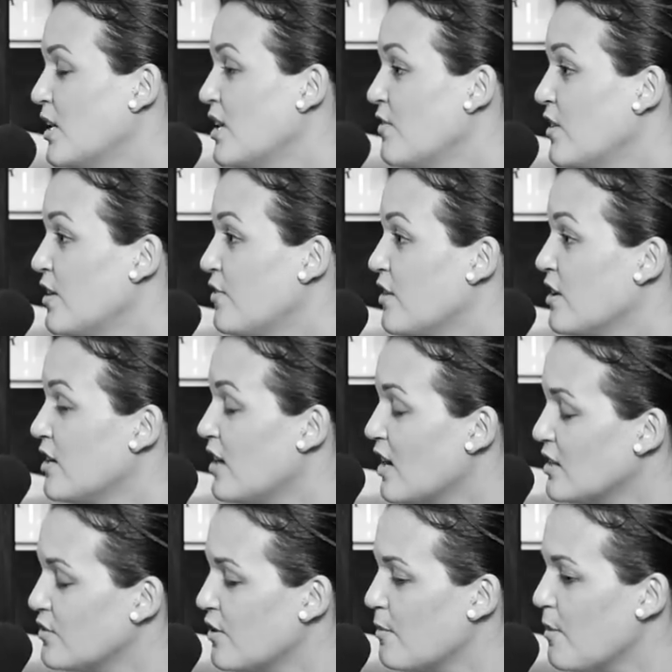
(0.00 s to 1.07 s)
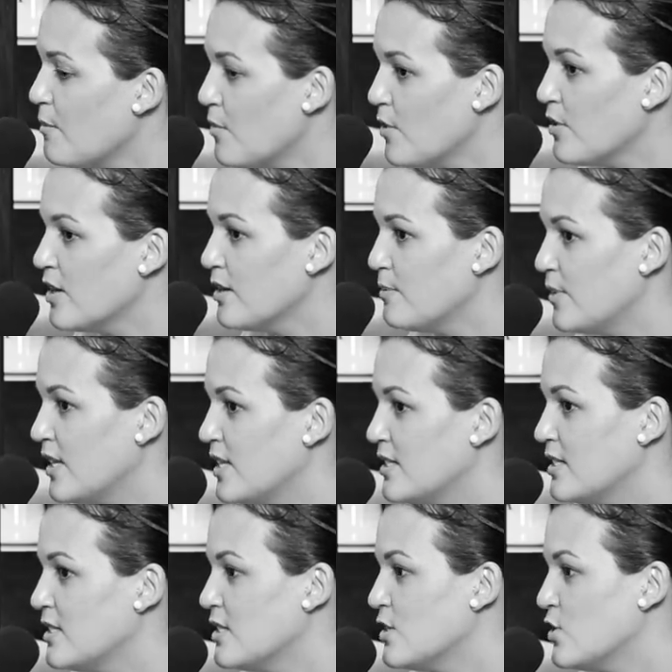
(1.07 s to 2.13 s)
even if you're not from a broken place,
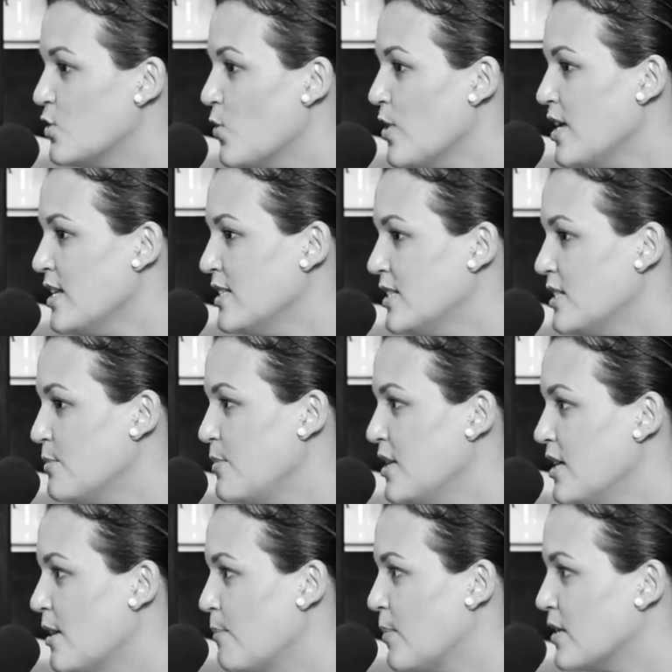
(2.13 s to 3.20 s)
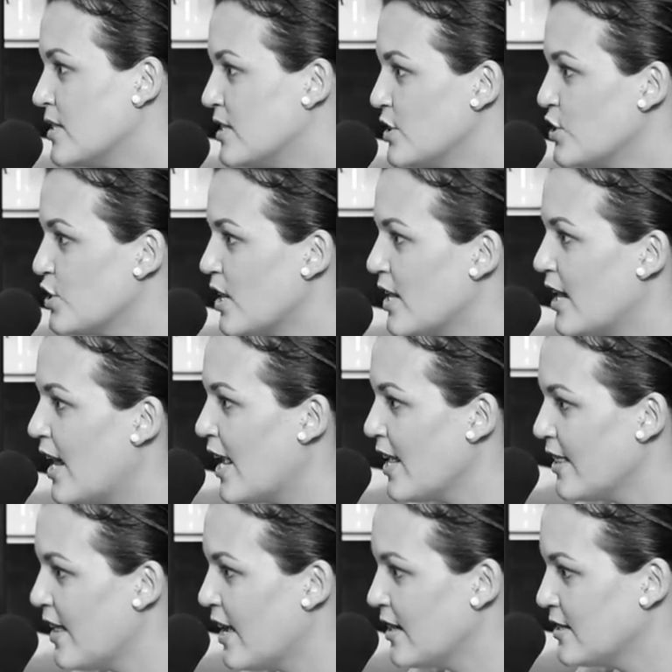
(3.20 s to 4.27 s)
it is so easy to be in a position like that.